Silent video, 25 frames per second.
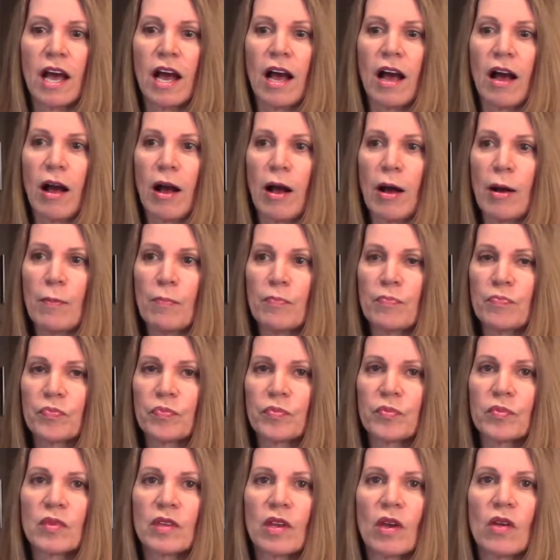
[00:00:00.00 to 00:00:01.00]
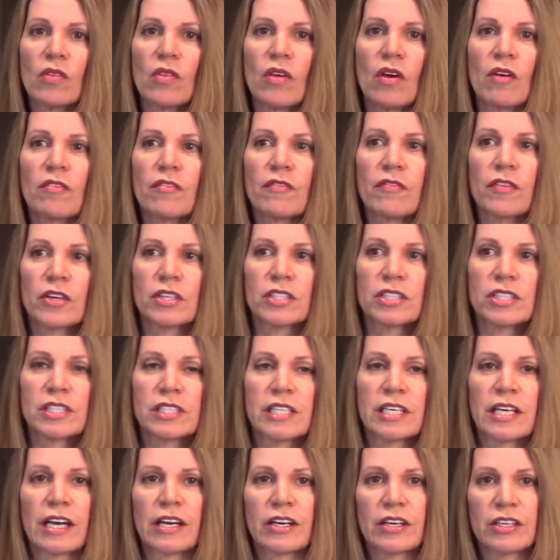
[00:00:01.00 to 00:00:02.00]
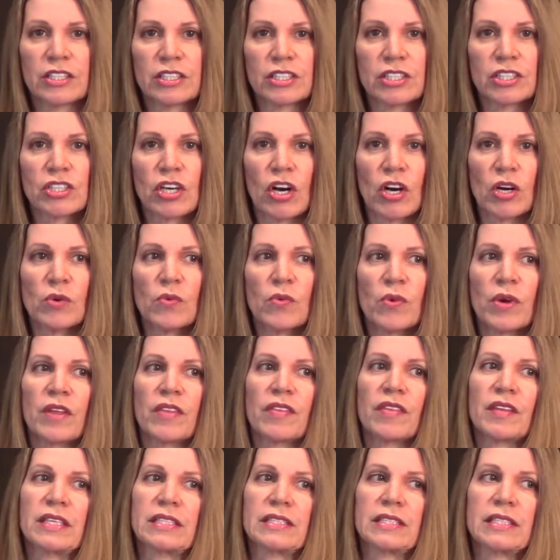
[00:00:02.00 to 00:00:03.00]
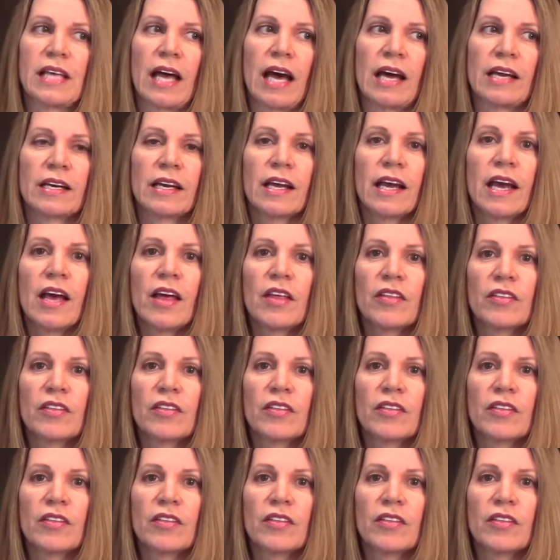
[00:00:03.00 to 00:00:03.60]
The first thing I'm going to start with is that